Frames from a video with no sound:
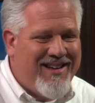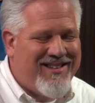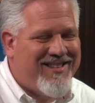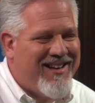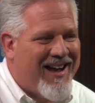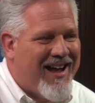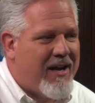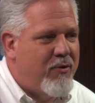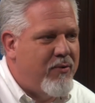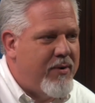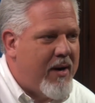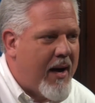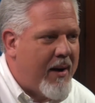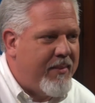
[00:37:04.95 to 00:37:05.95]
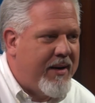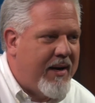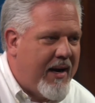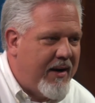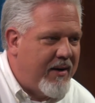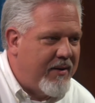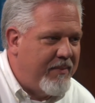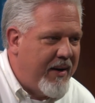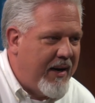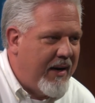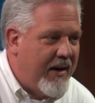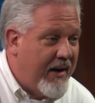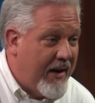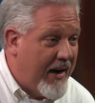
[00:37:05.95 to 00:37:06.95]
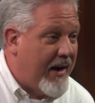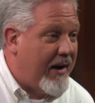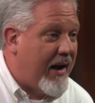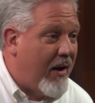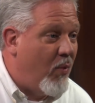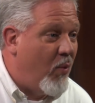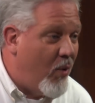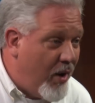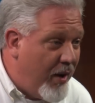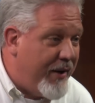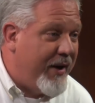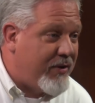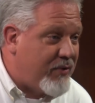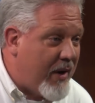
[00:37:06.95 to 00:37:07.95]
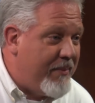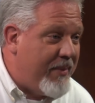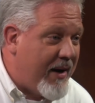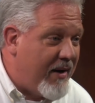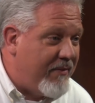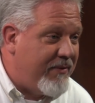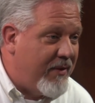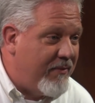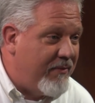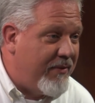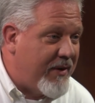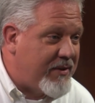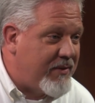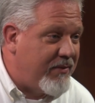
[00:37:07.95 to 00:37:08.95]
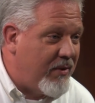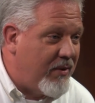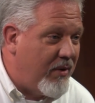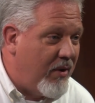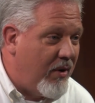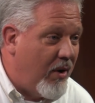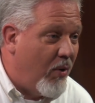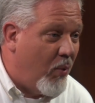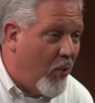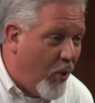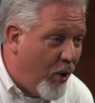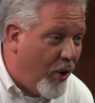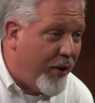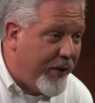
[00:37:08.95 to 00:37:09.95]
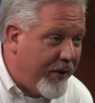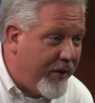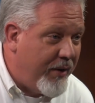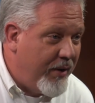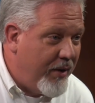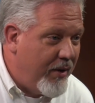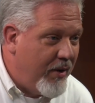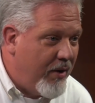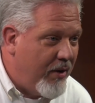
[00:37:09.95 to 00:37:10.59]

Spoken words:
He's the guy who nominated me and I won a Tribeca Film Festival award,